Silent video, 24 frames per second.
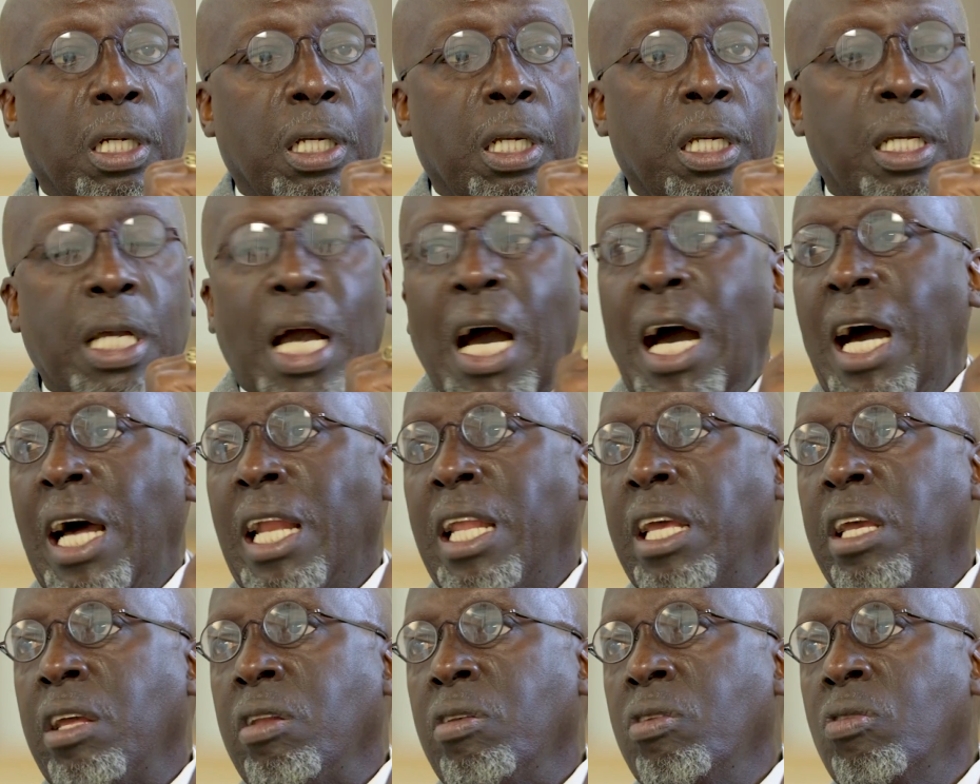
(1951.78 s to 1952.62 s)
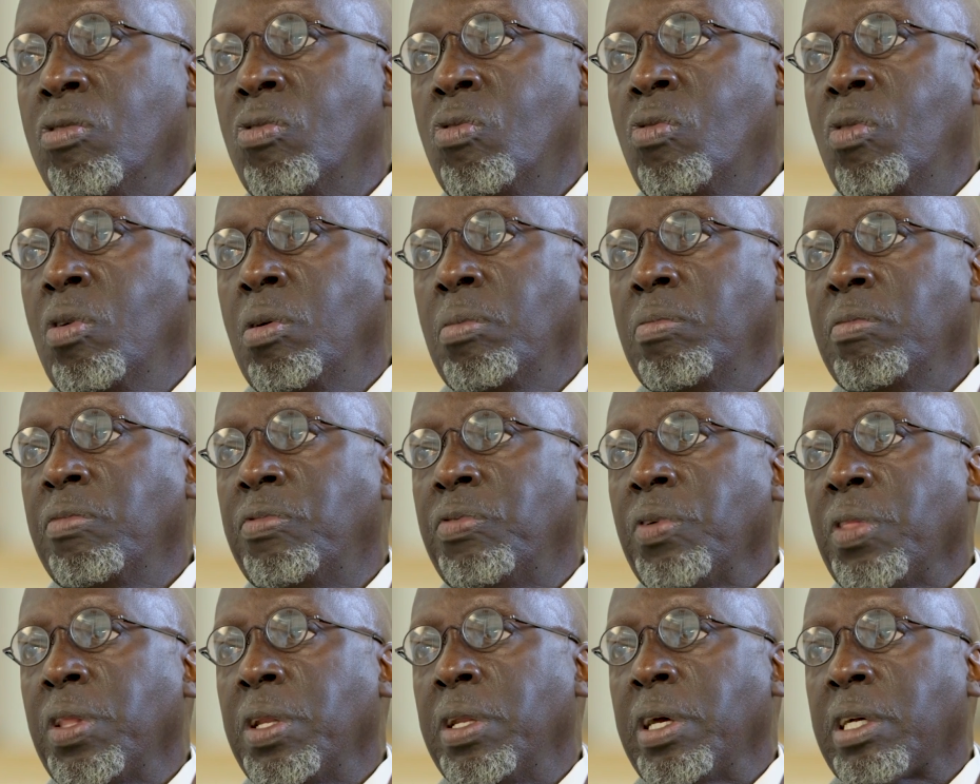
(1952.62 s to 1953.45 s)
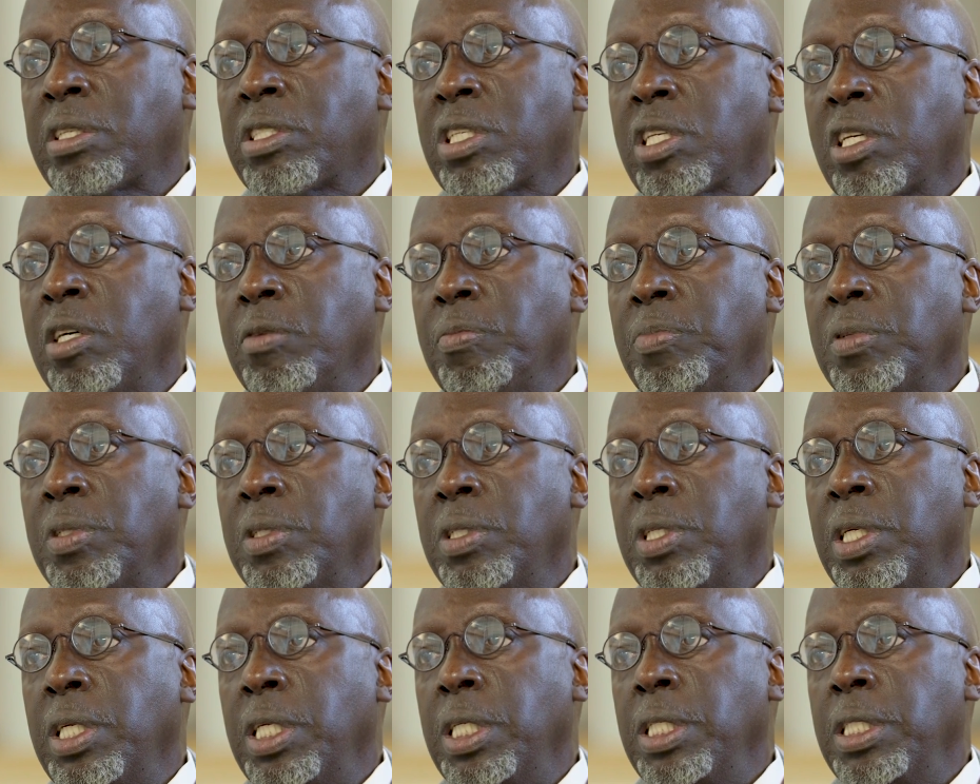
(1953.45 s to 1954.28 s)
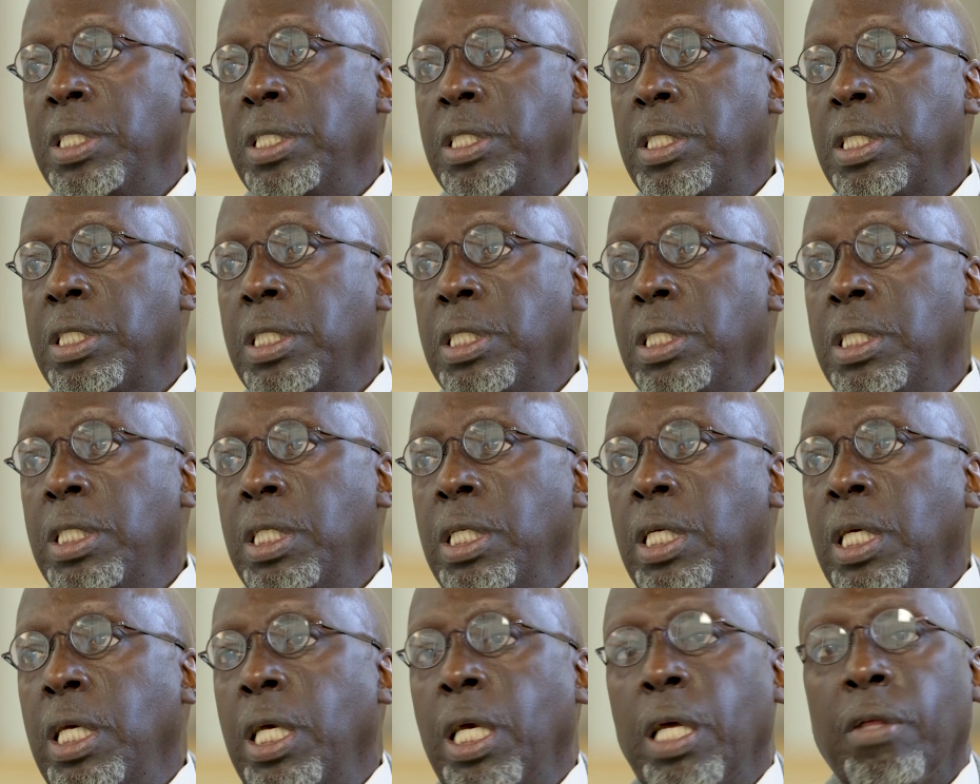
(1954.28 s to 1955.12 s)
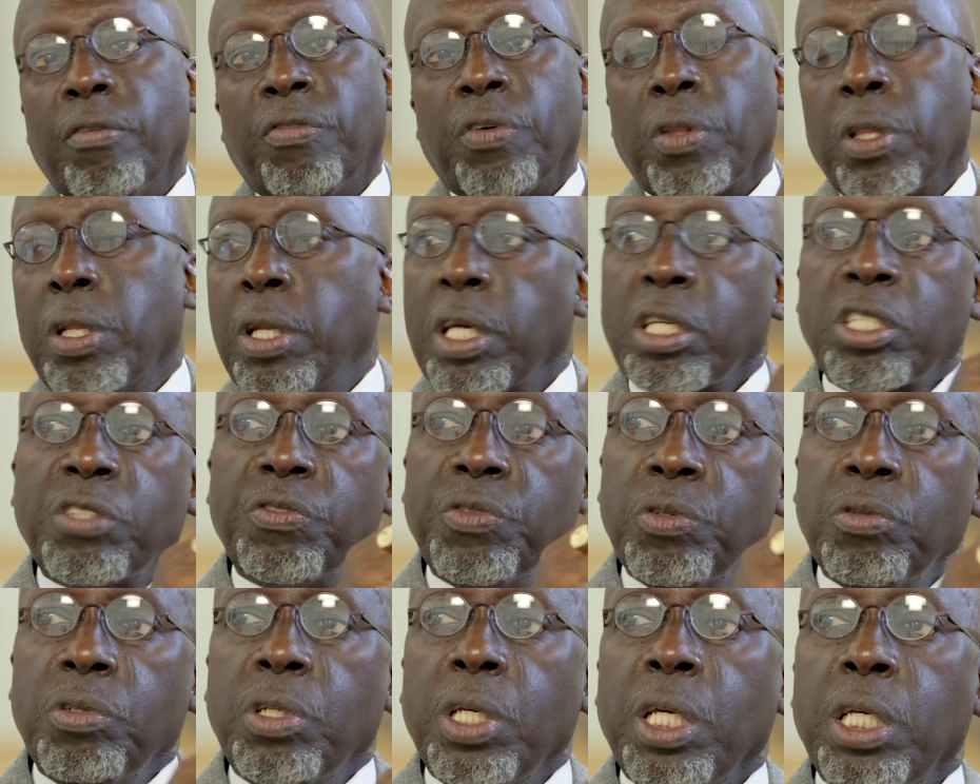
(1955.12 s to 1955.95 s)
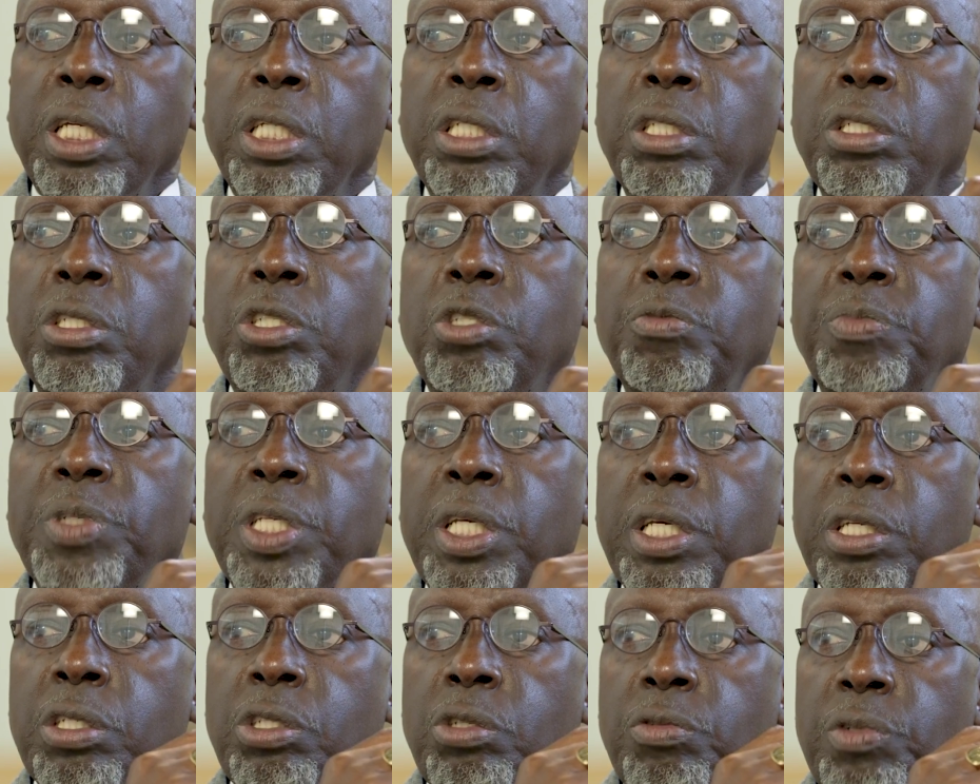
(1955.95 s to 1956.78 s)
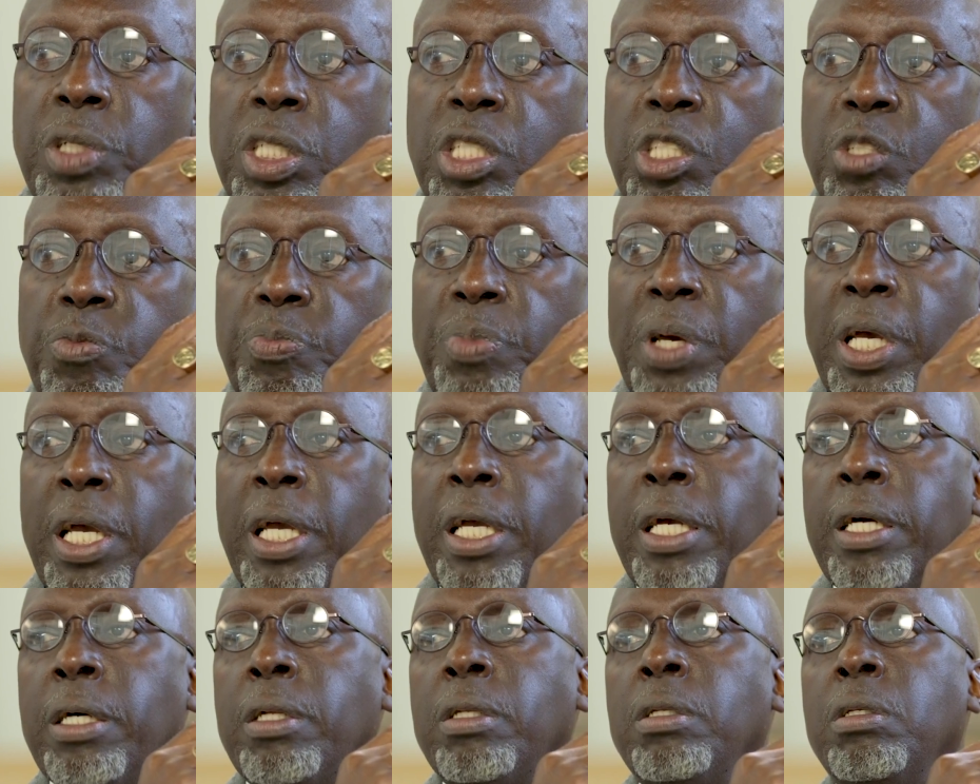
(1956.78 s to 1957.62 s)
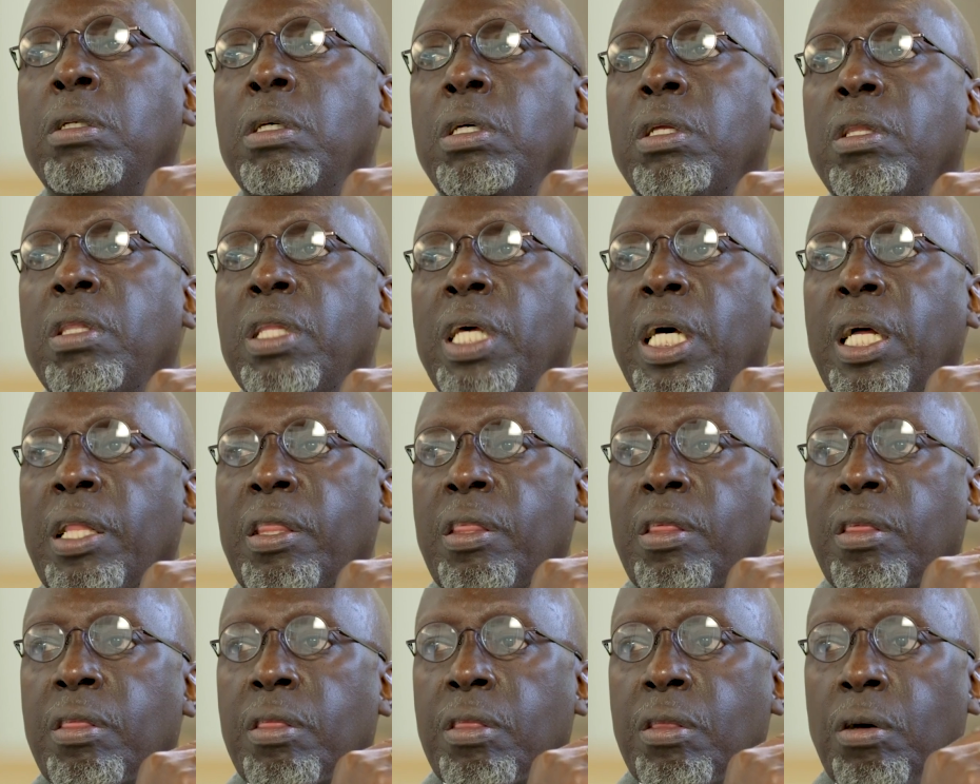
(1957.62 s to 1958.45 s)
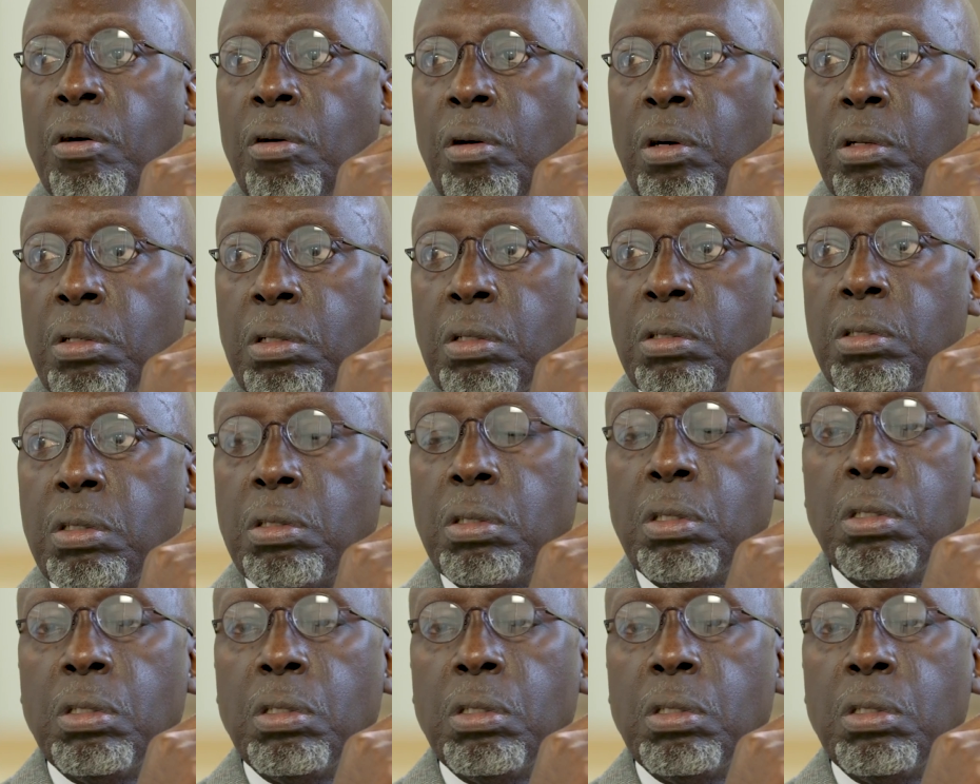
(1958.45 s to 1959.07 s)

guiding norm for the next couple of days. Yeah. And for the next few days, you begin to expand that thought.